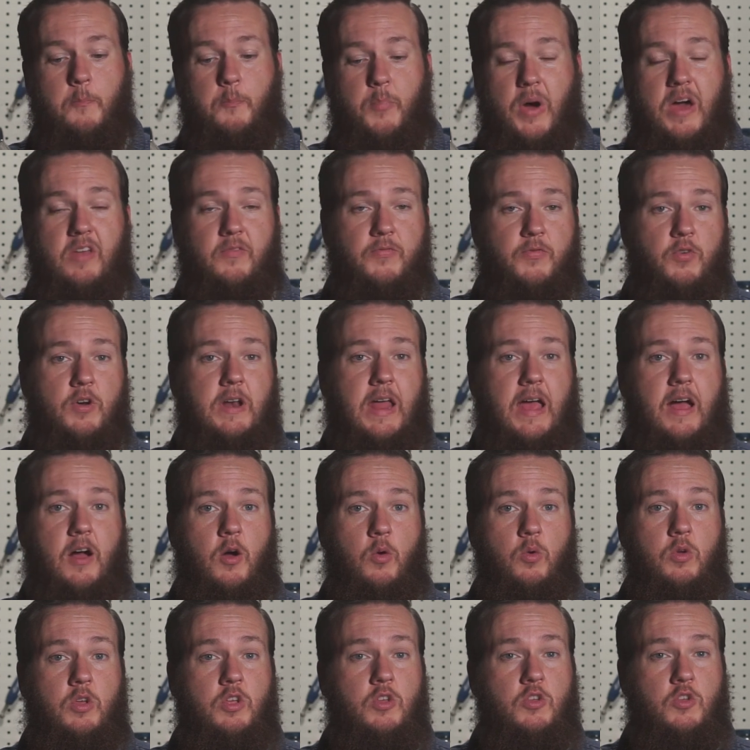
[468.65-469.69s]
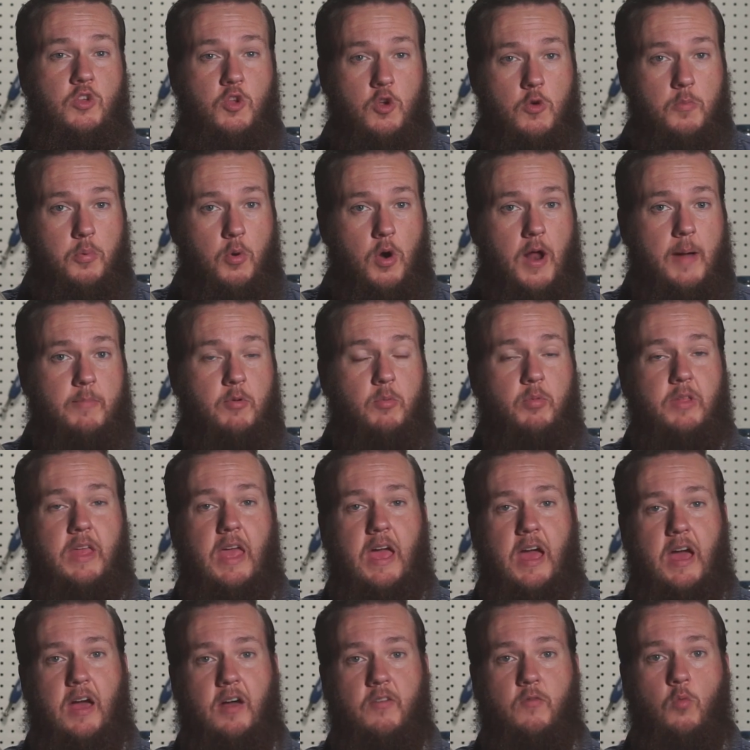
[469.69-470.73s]
But for now, you probably
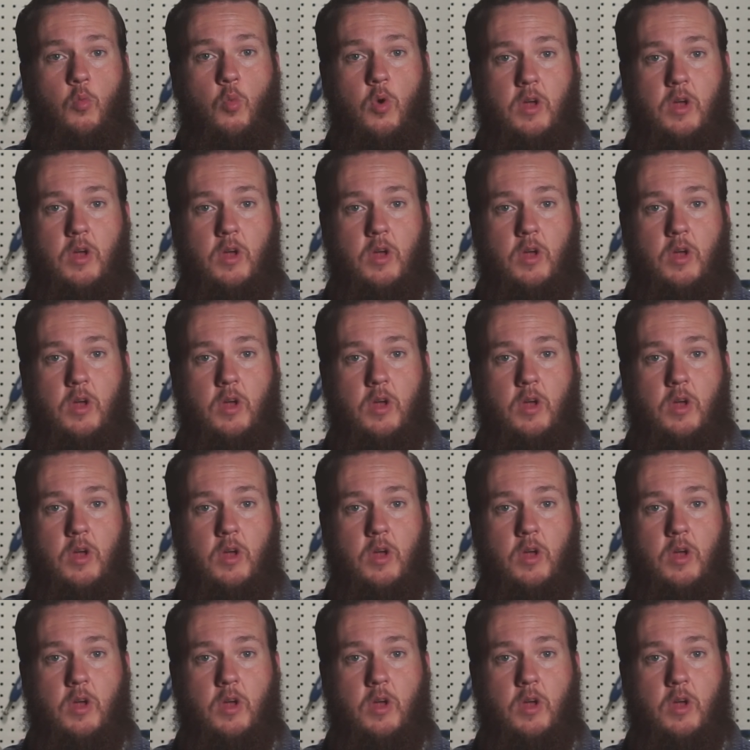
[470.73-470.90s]
have